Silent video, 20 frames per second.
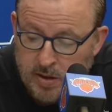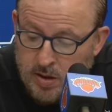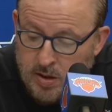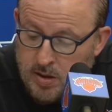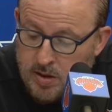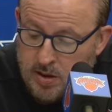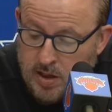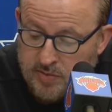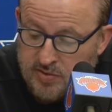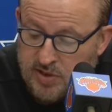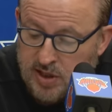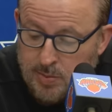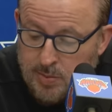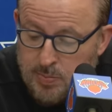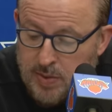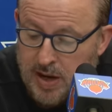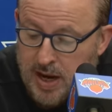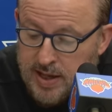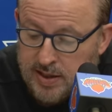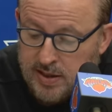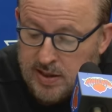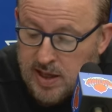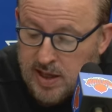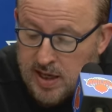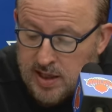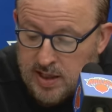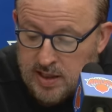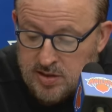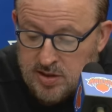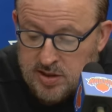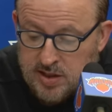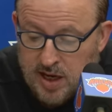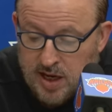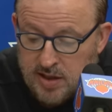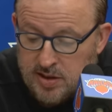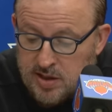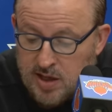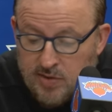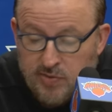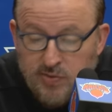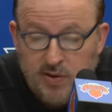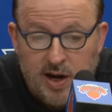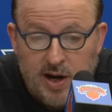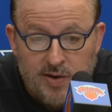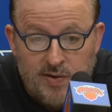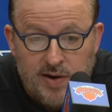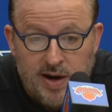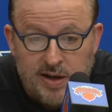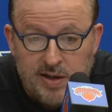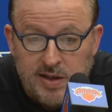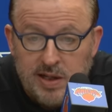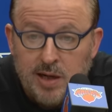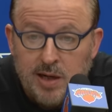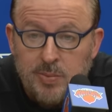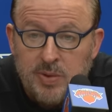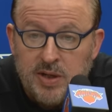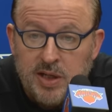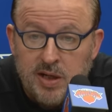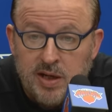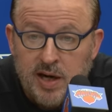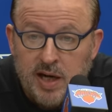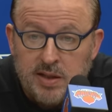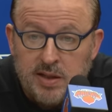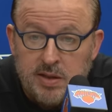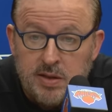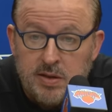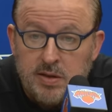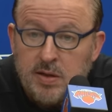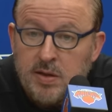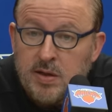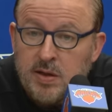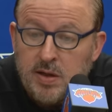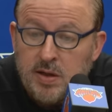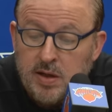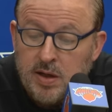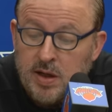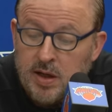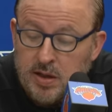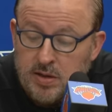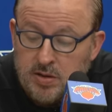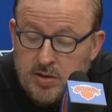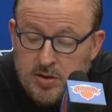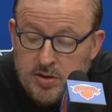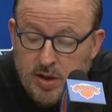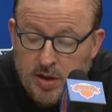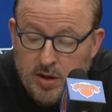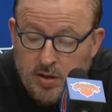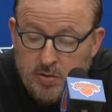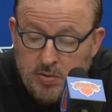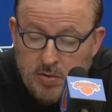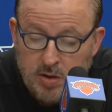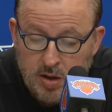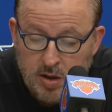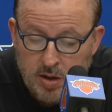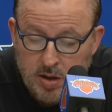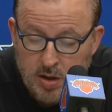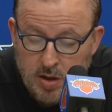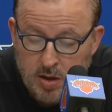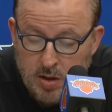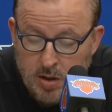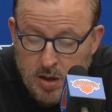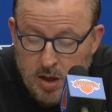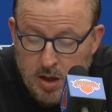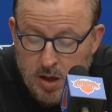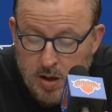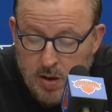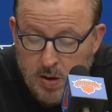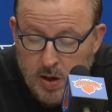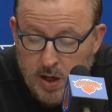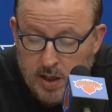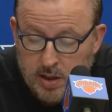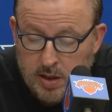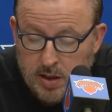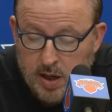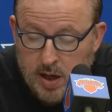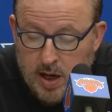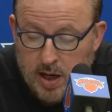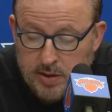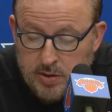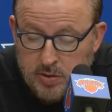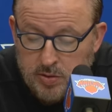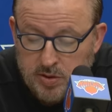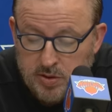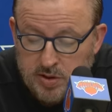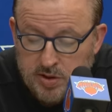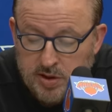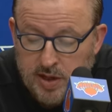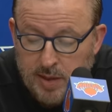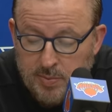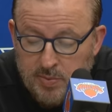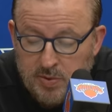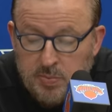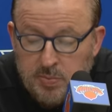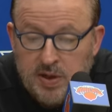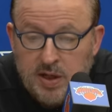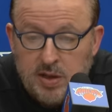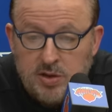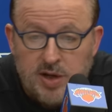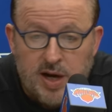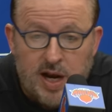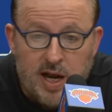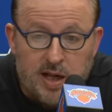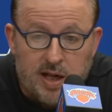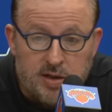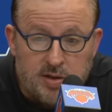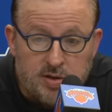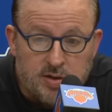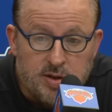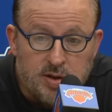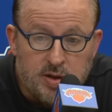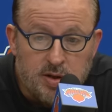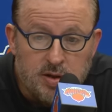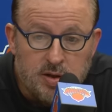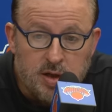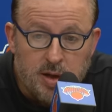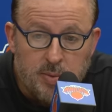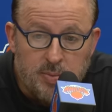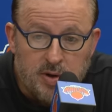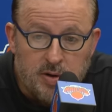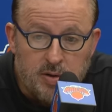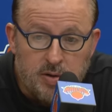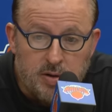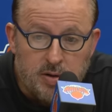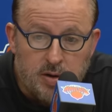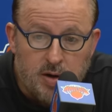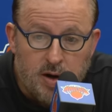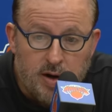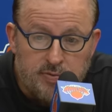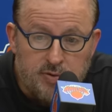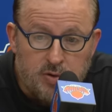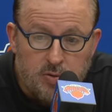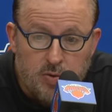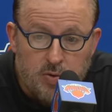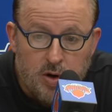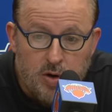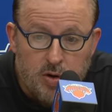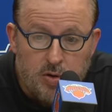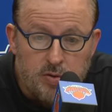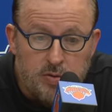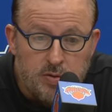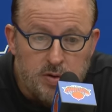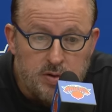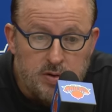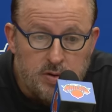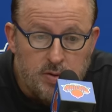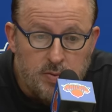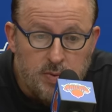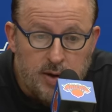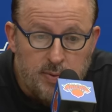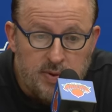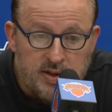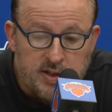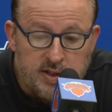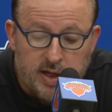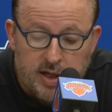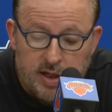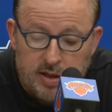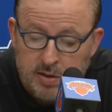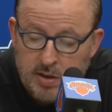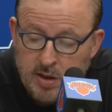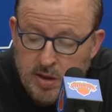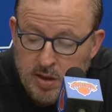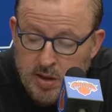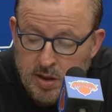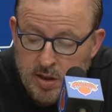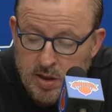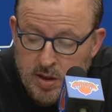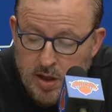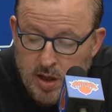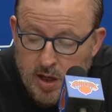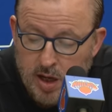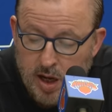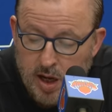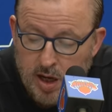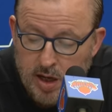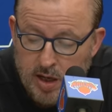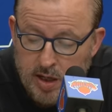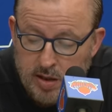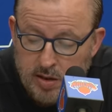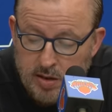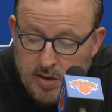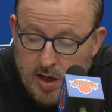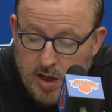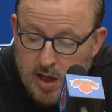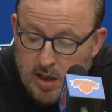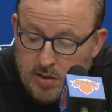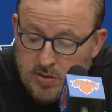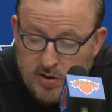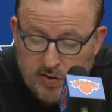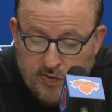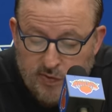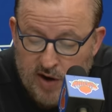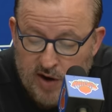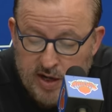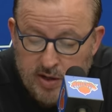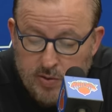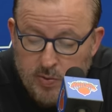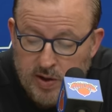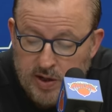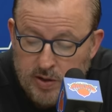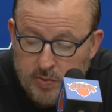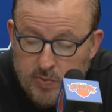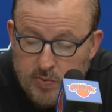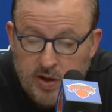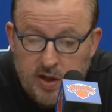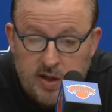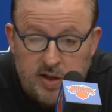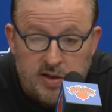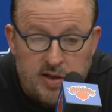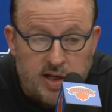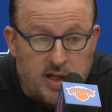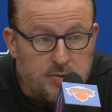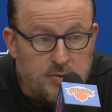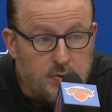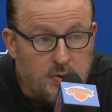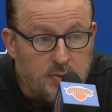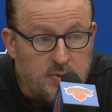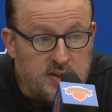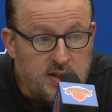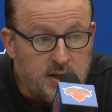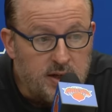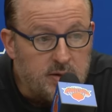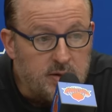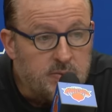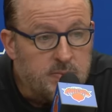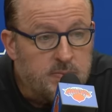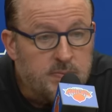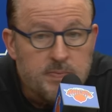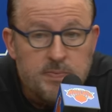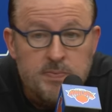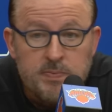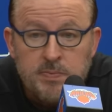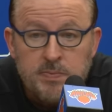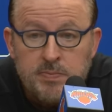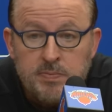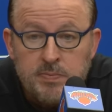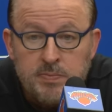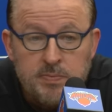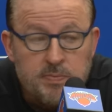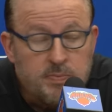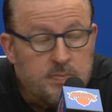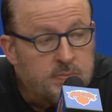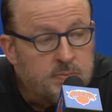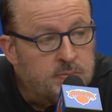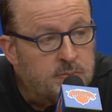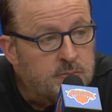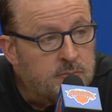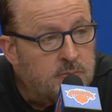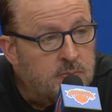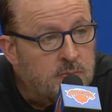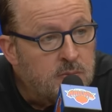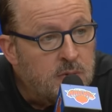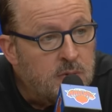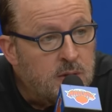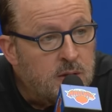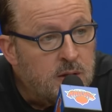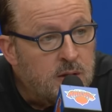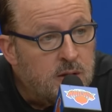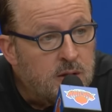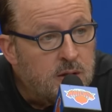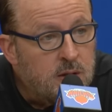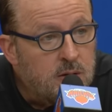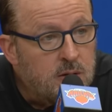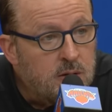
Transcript: you have to get back. You got to get set. You got to fly around. And you got to be connected. And so I knew this game would be a challenge coming off the road the way we did, and just find a way to win, and that's what we did. You talked about the offense